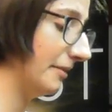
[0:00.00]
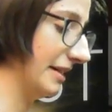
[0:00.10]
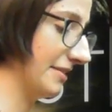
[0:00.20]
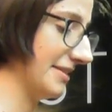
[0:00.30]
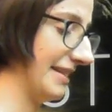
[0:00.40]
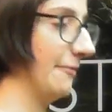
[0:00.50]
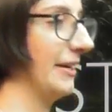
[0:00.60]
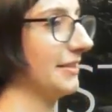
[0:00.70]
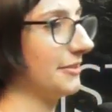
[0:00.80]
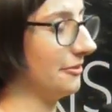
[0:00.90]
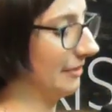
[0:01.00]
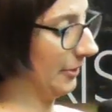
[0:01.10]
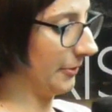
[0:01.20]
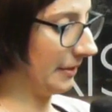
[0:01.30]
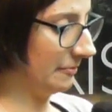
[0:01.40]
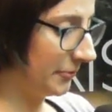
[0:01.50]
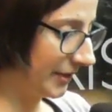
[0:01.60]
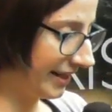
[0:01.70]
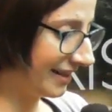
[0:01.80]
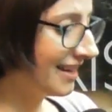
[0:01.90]
I used to stay awake till 3 o'clock in the
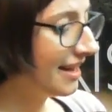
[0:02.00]
morning.